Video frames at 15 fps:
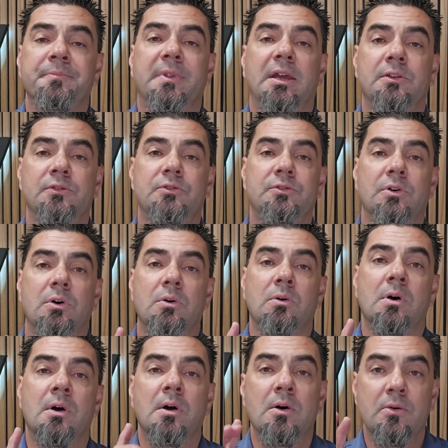And
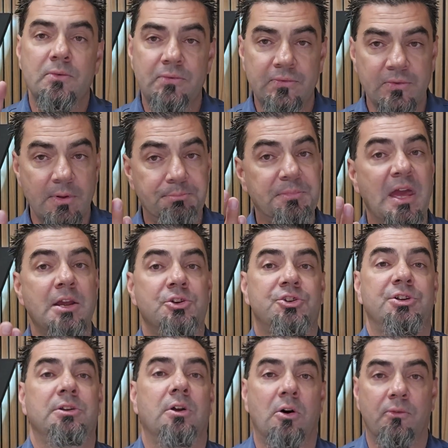so flip that
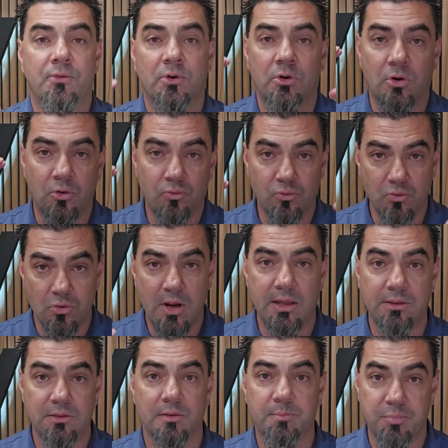sheet over,
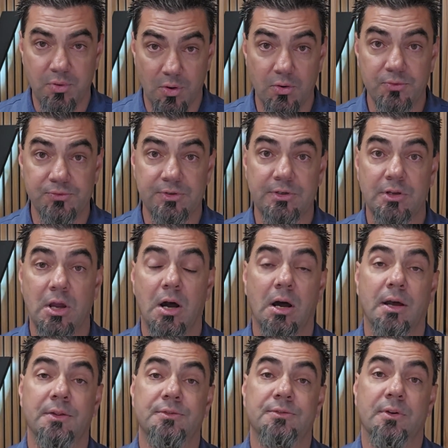write the pros and
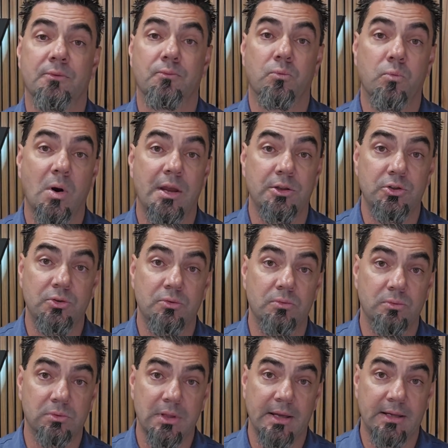cons of what
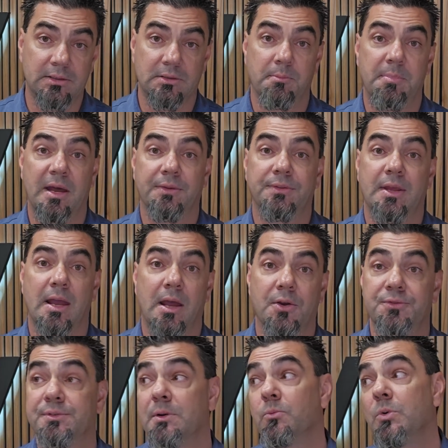you liked about the
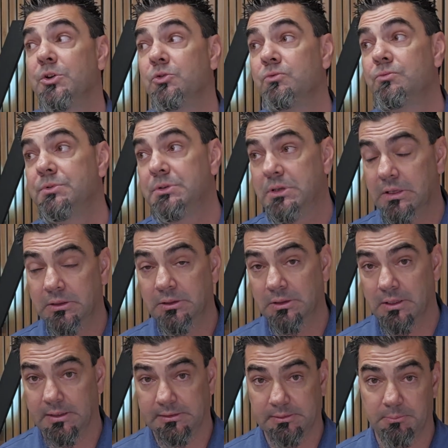house and what you
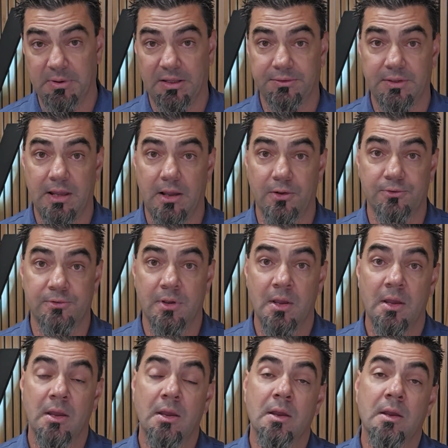didn't like about the house.